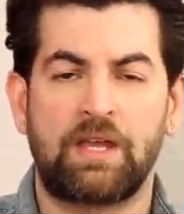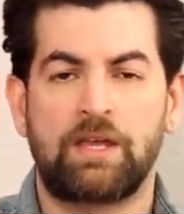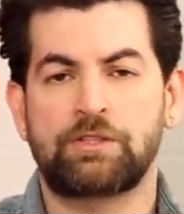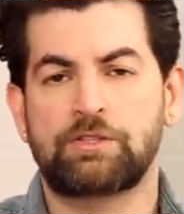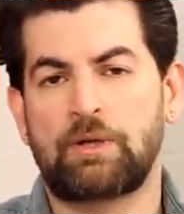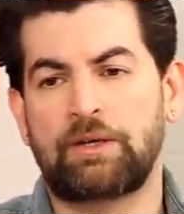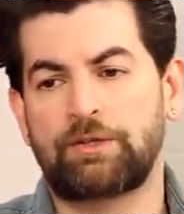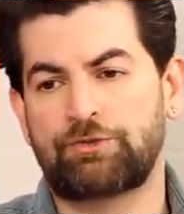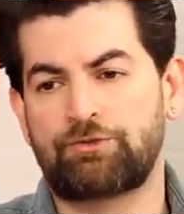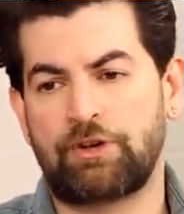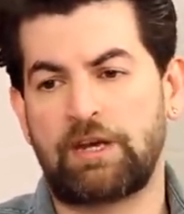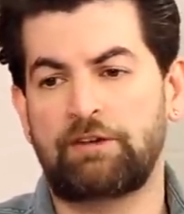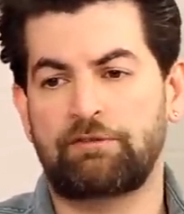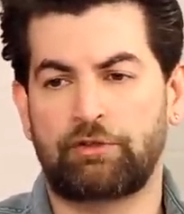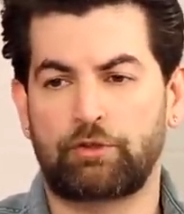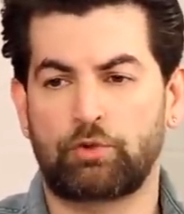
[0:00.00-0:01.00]
So I
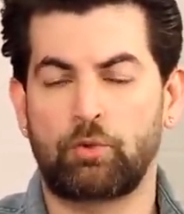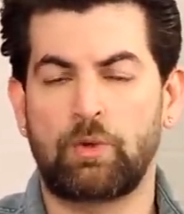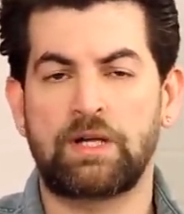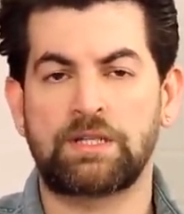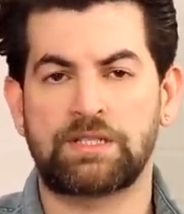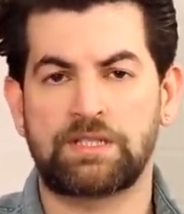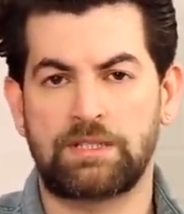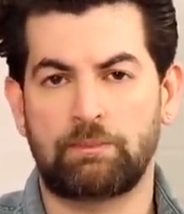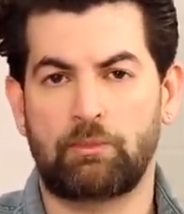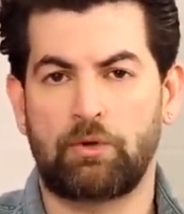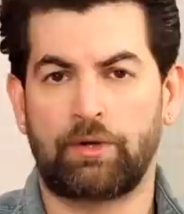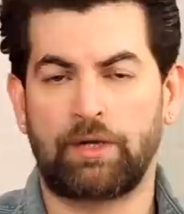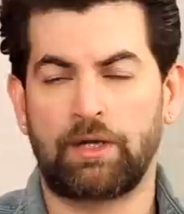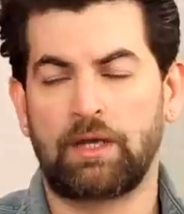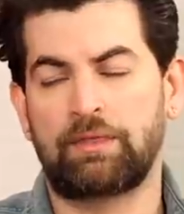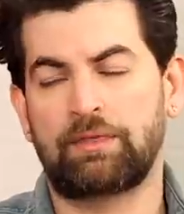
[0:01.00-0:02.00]
train for two hours in the
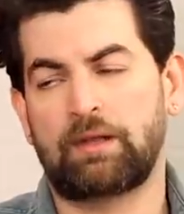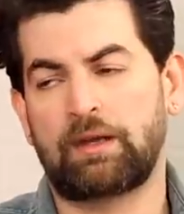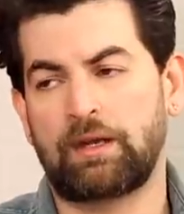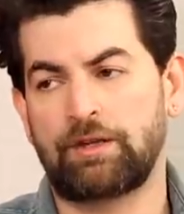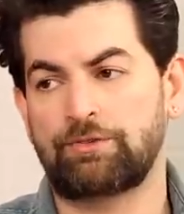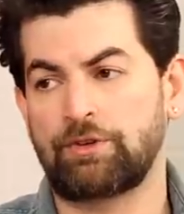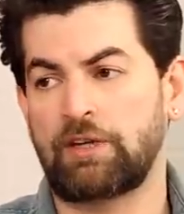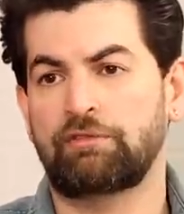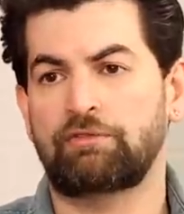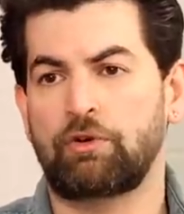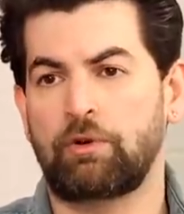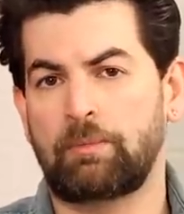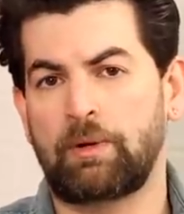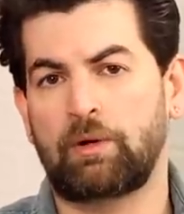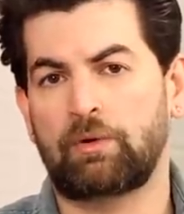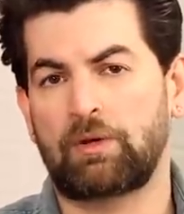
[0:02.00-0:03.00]
morning and then I train for
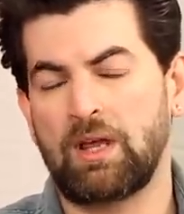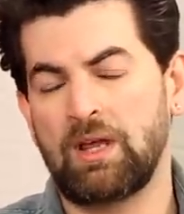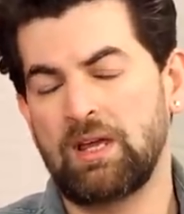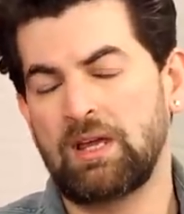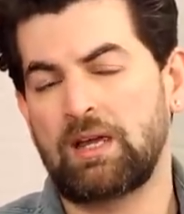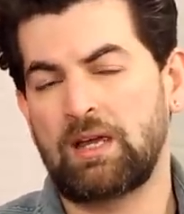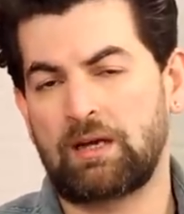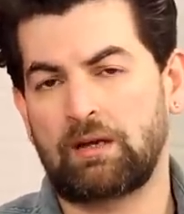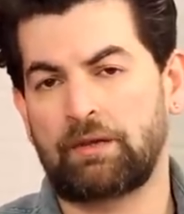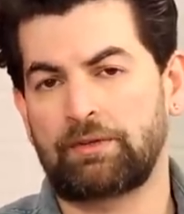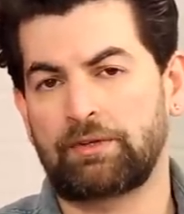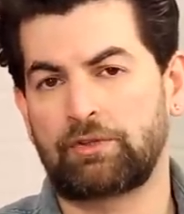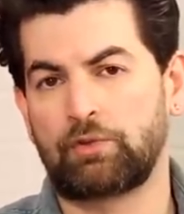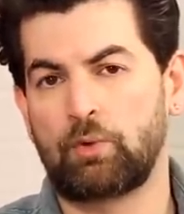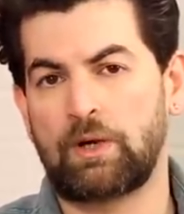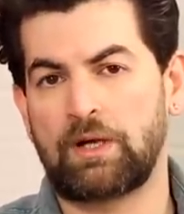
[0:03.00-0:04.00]
about another
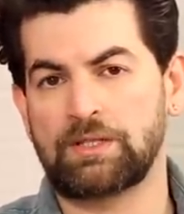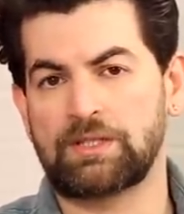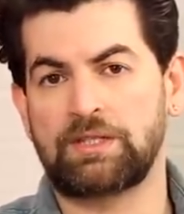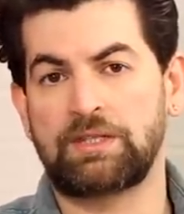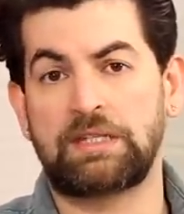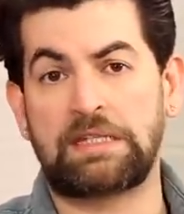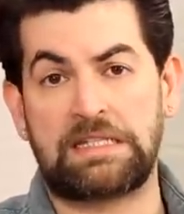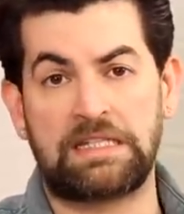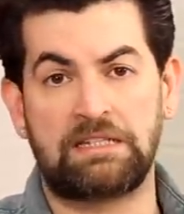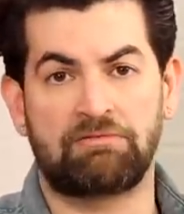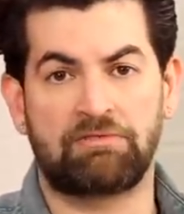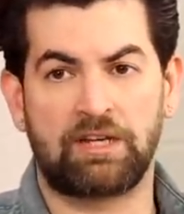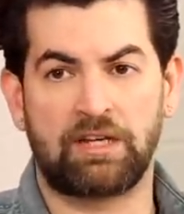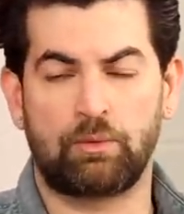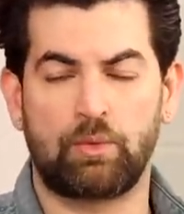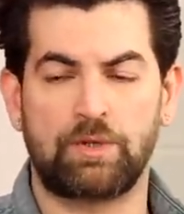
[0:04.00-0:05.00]
two hours in the
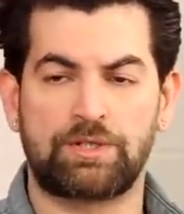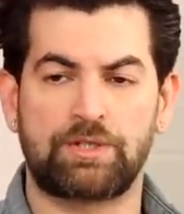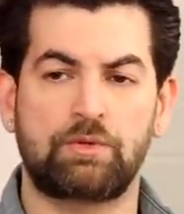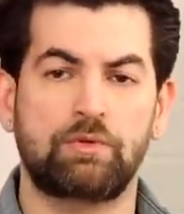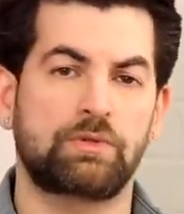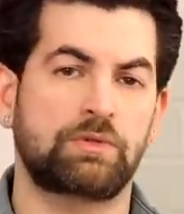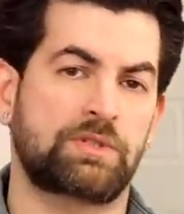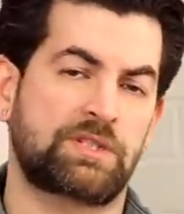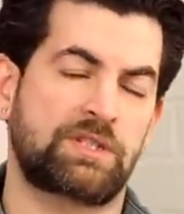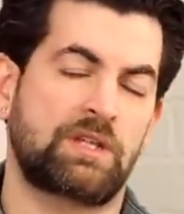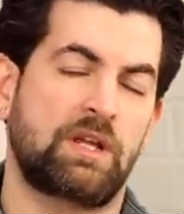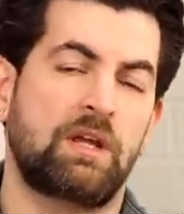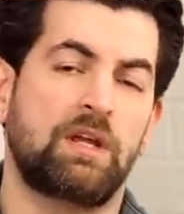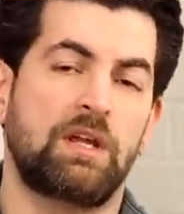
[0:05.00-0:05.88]
evening, which was